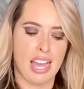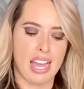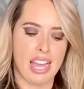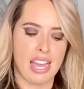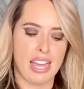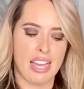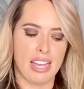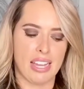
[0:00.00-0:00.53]

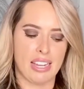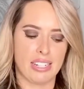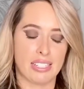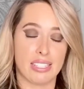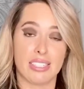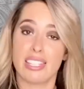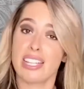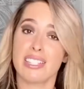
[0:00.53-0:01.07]
And
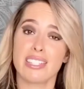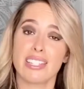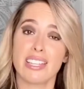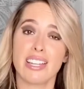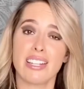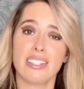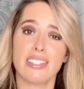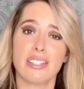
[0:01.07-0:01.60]
thanks
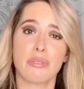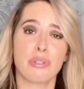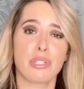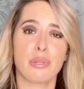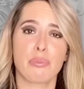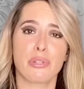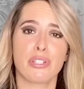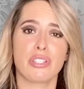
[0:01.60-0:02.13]
again. I really
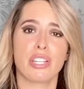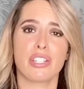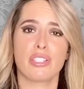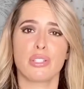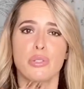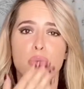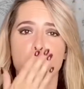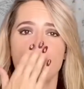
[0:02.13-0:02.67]
appreciate
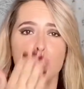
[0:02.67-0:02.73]
you.